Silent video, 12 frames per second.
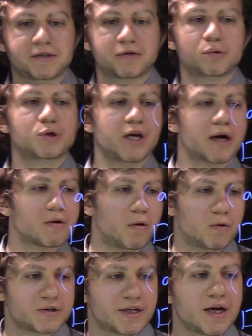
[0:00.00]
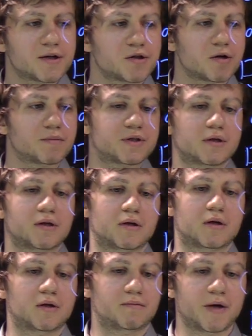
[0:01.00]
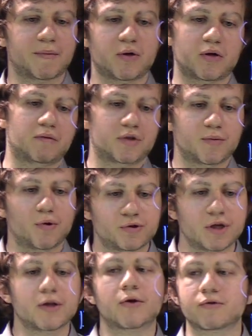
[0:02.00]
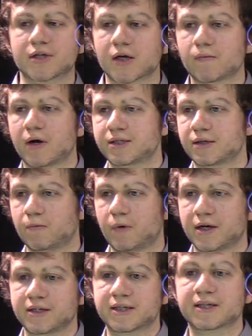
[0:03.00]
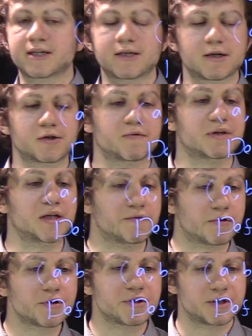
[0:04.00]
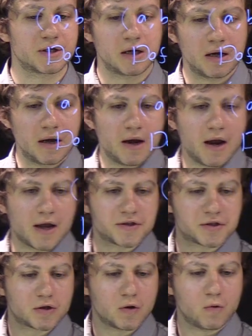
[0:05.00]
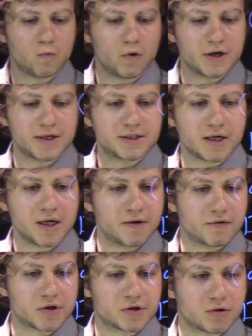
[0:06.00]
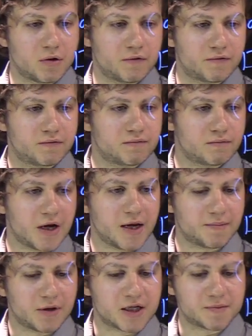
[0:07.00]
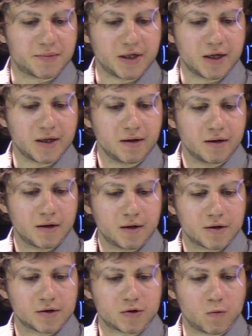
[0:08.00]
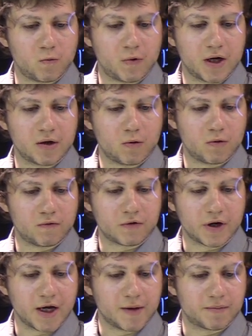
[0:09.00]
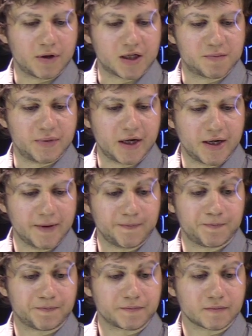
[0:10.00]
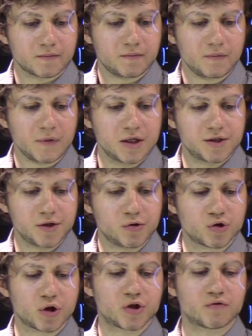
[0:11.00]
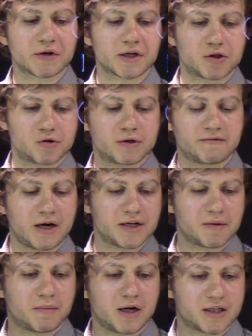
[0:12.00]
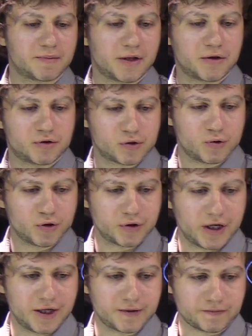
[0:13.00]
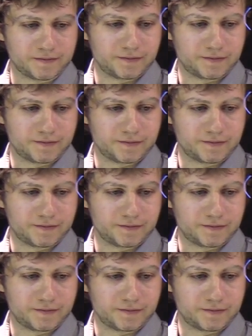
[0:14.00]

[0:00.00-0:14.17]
to check all the axioms, maybe the most interesting one is existence of an inverse. And so what is the inverse of a plus bi? So 1 over a plus bi. The usual trick is to divide and multiply on the conjugate,